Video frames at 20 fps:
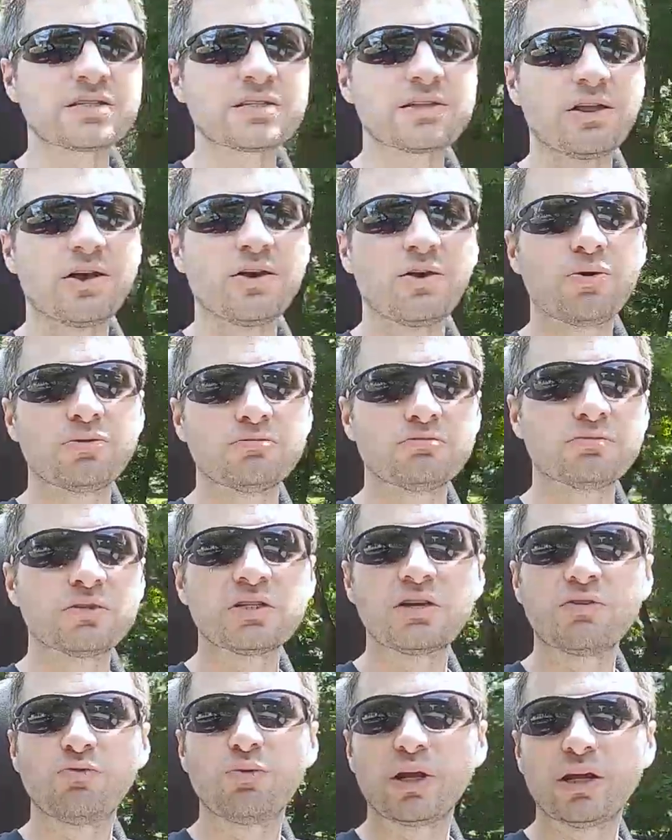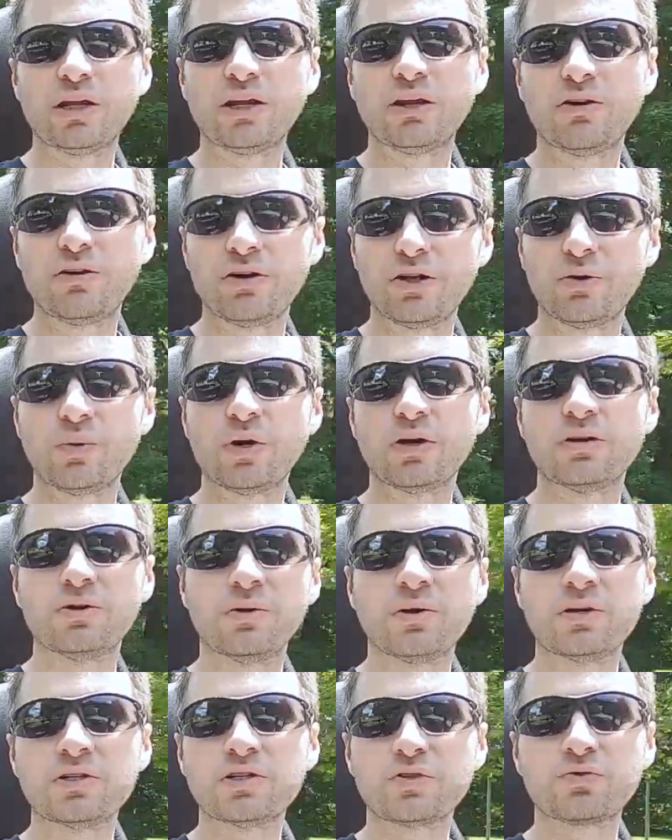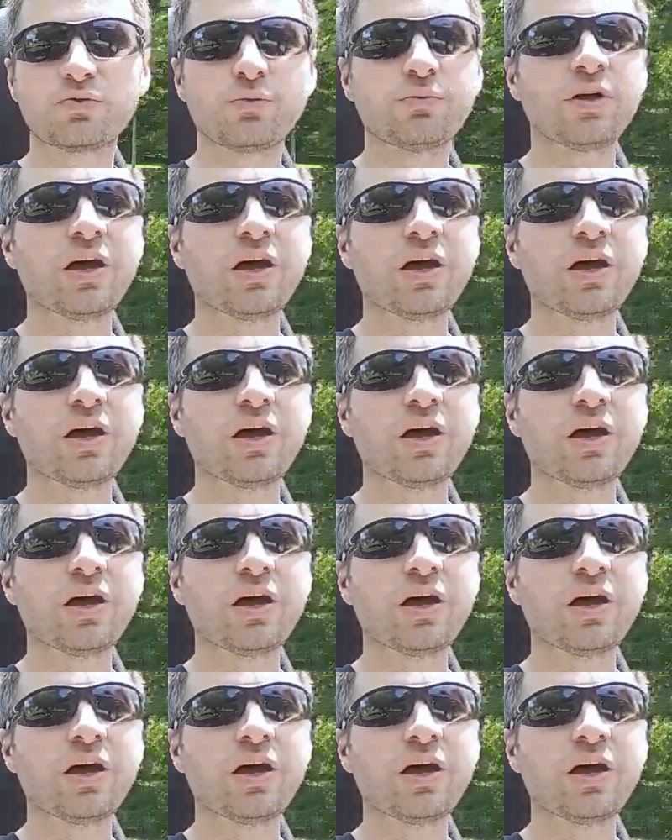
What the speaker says: slow and see if we can hear any weird noises from